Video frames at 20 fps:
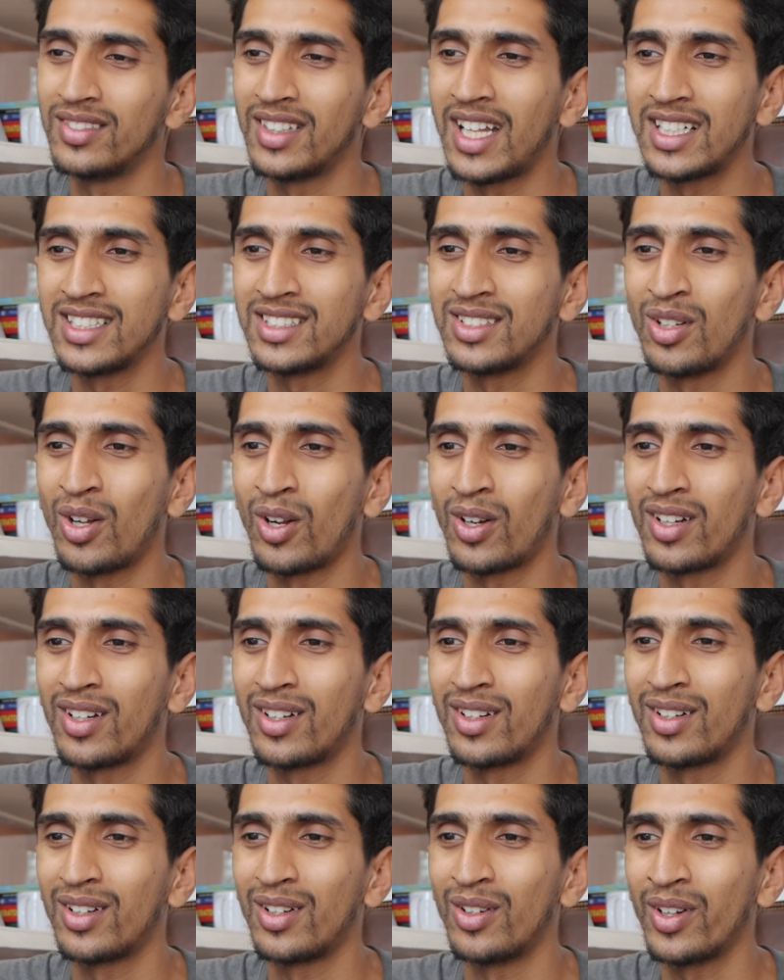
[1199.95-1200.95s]
That is
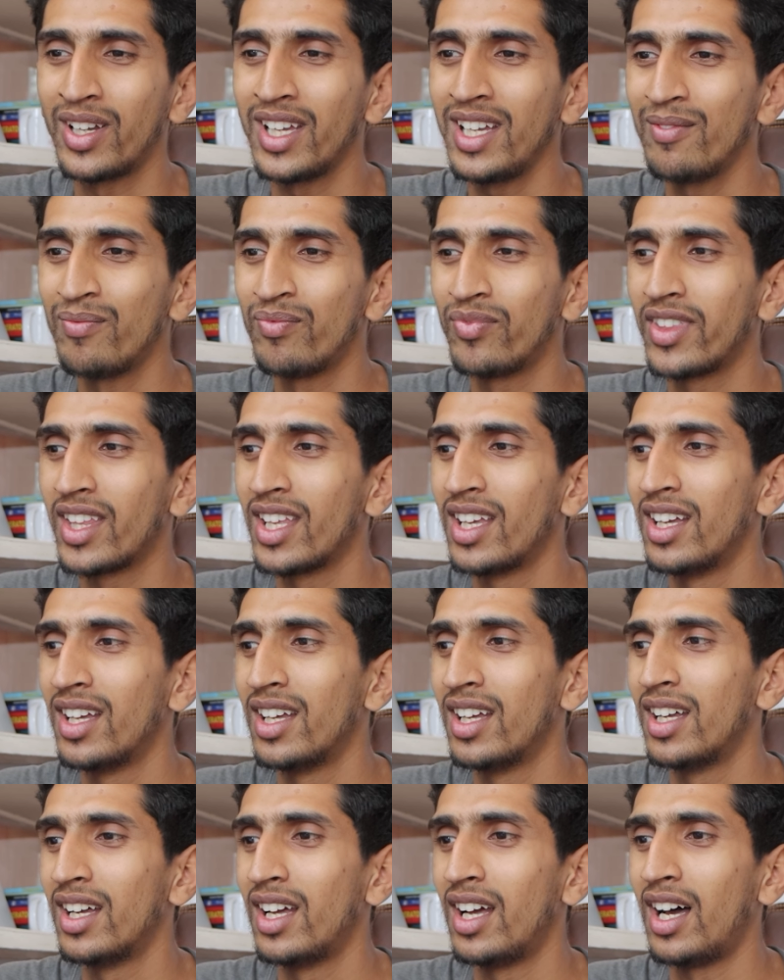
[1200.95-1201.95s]
not. Okay.
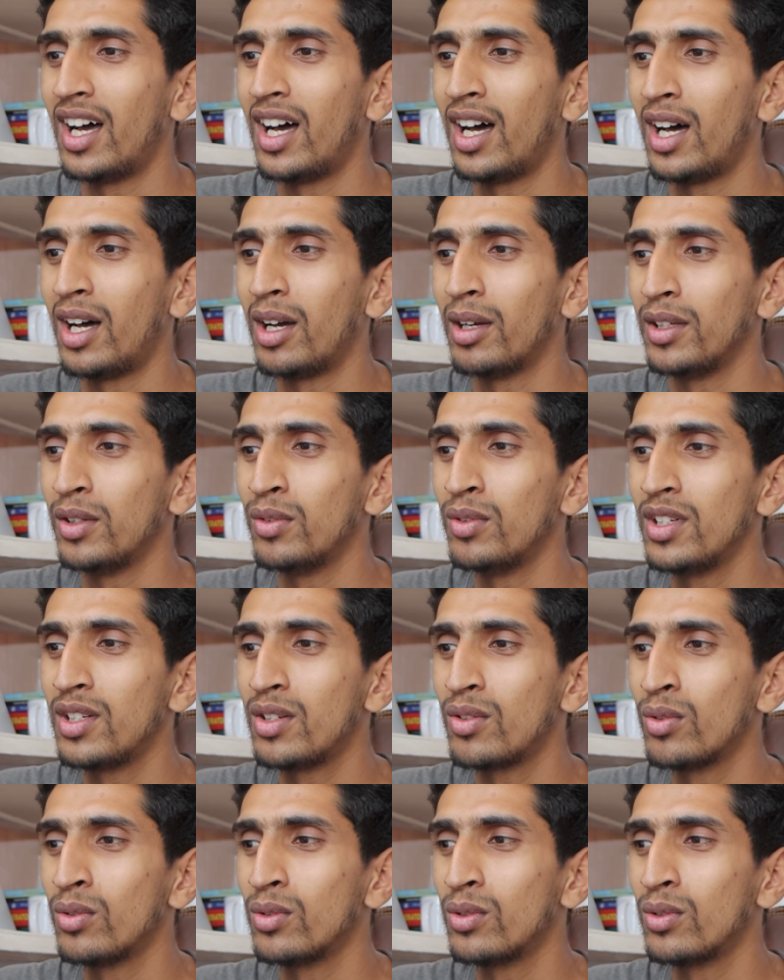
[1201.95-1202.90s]
You need